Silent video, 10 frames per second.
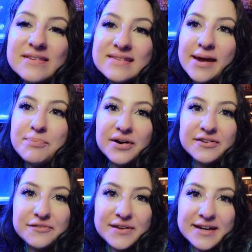Stay put
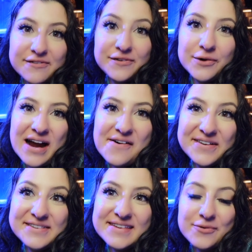for like a few
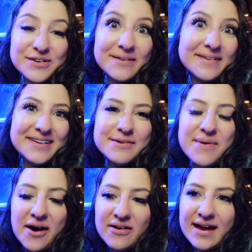hours. I would turn on the
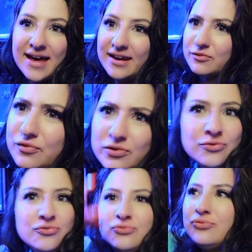power head and
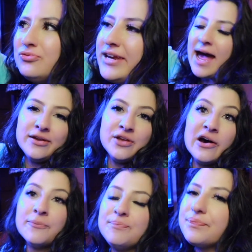phew, yeah,
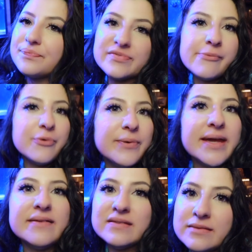no.
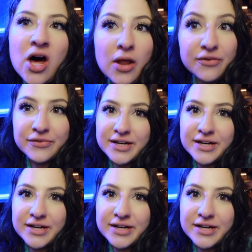Tumbleweeds all over